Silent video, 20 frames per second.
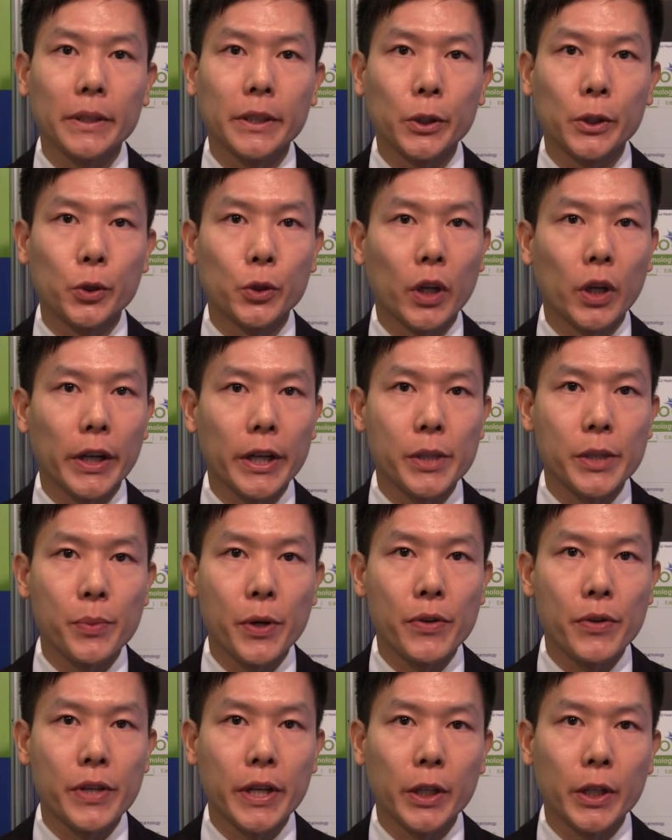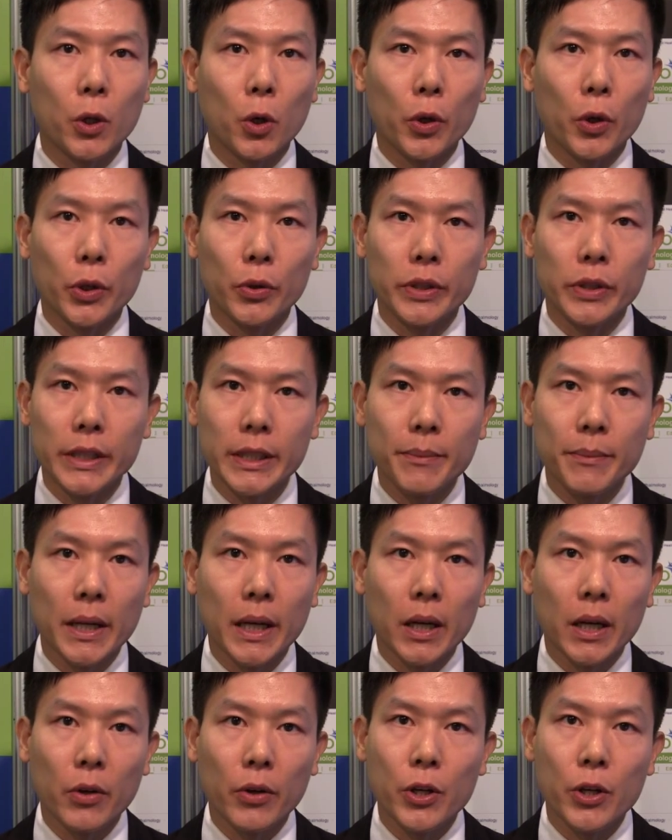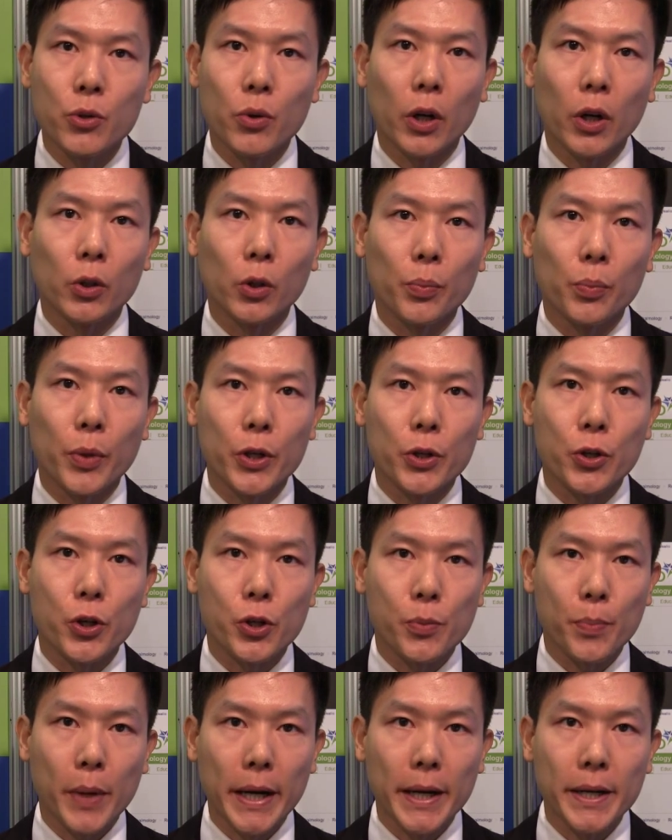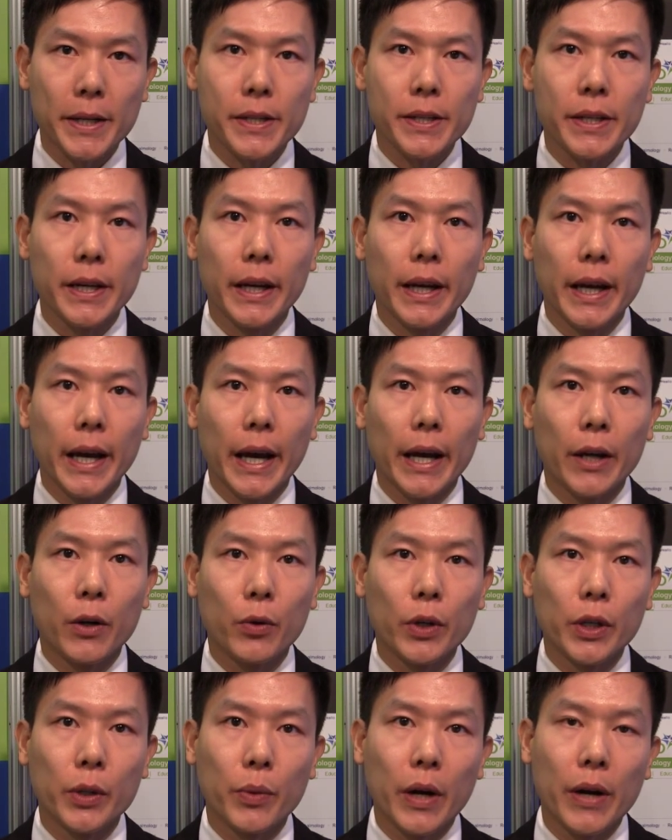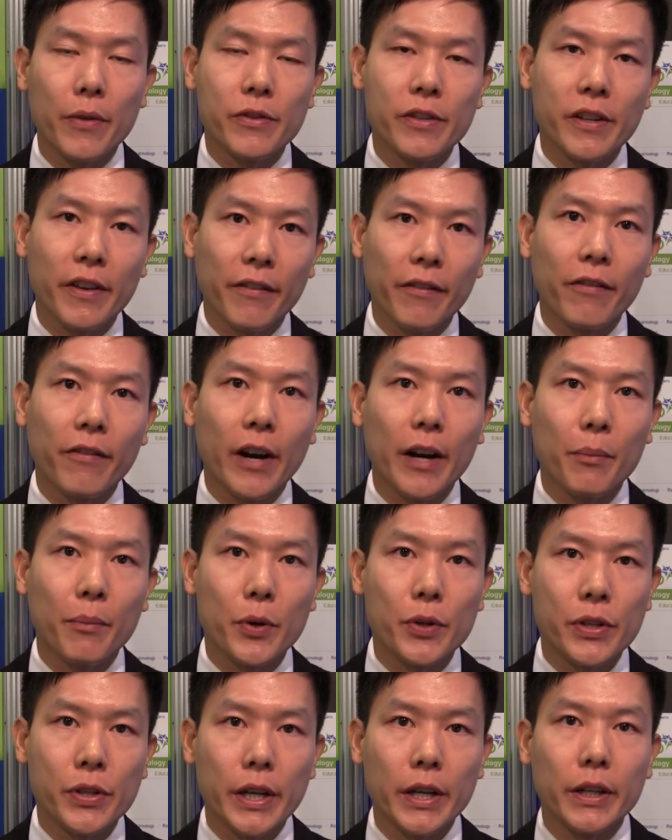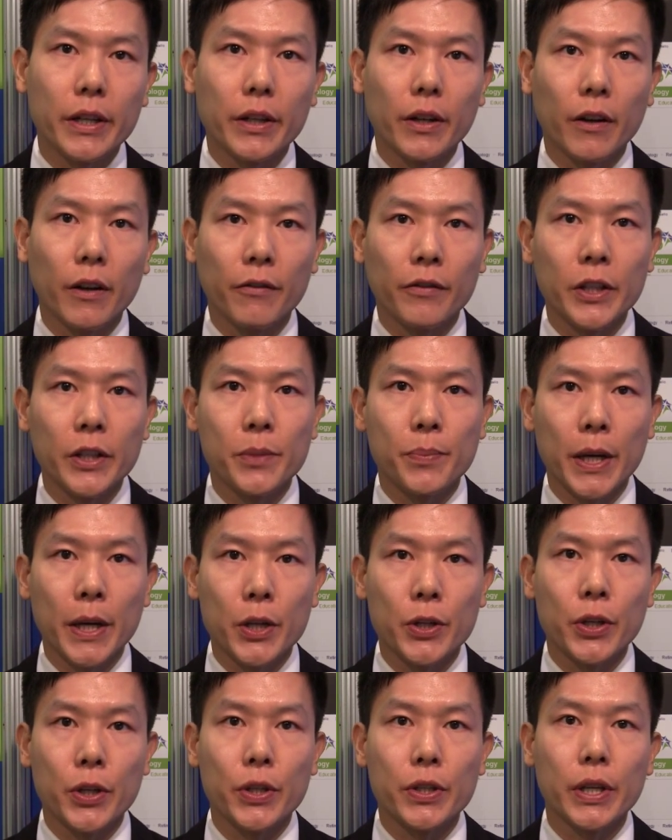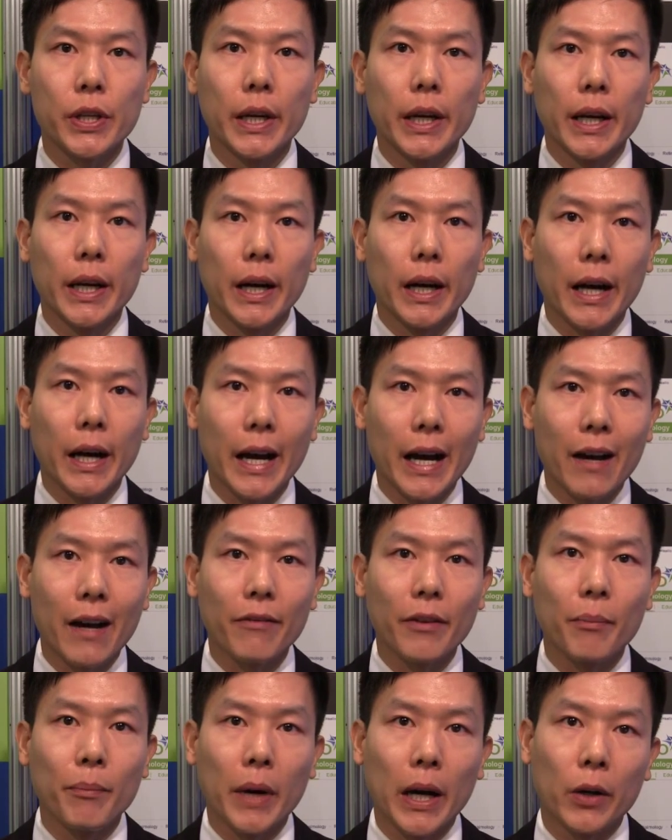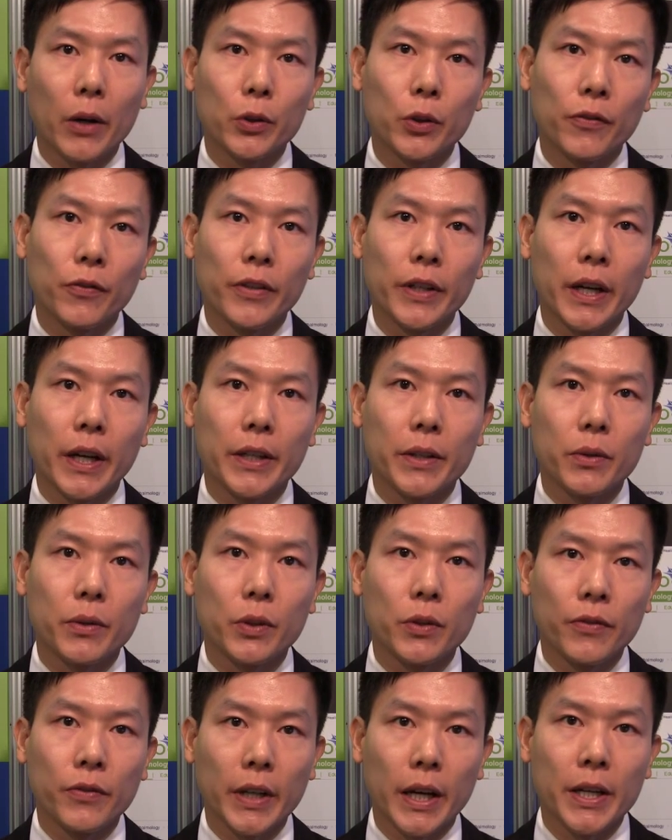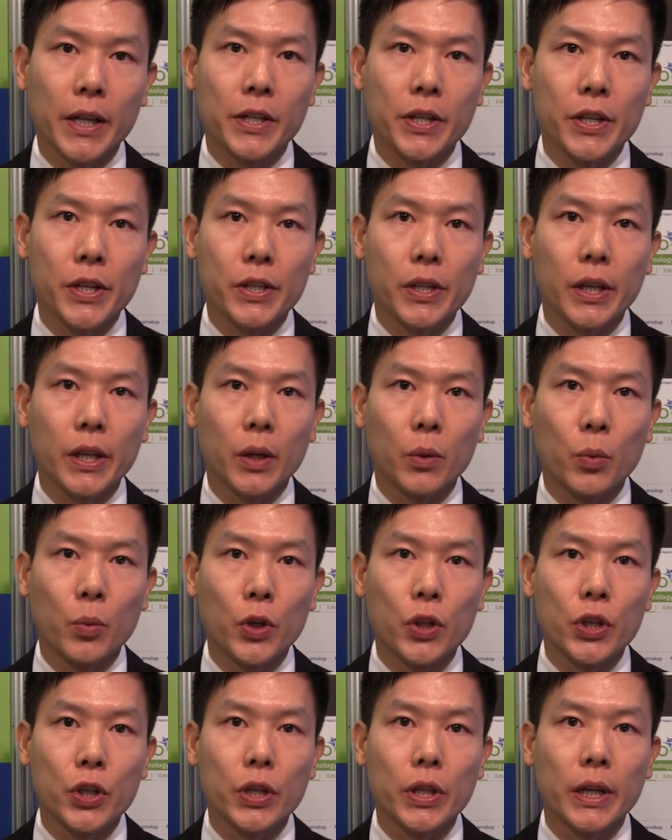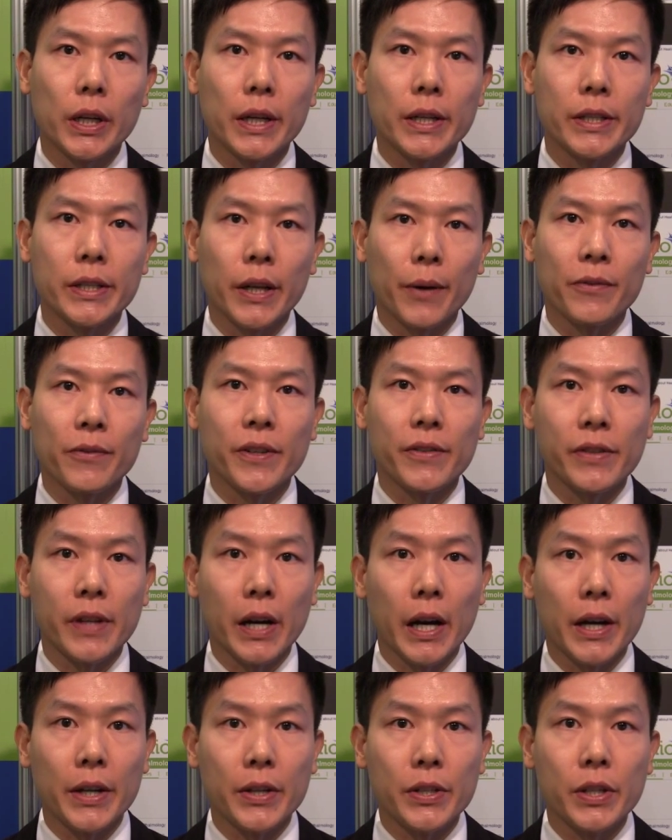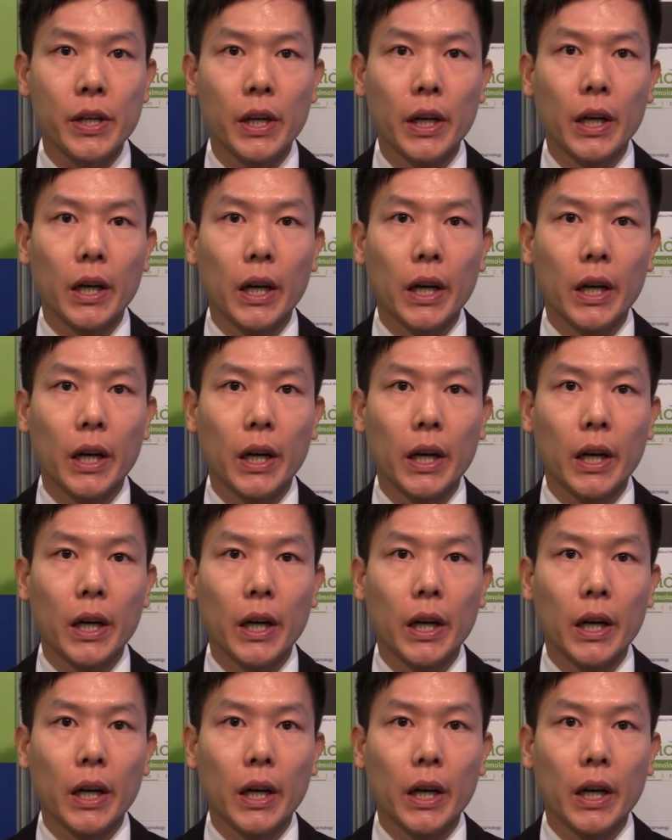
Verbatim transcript: they do not experience any corneal edema or intraocular pressure spikes, and only around 75% of these patients uh, have a mild UVI uveitis, uh, which uh, self subsides.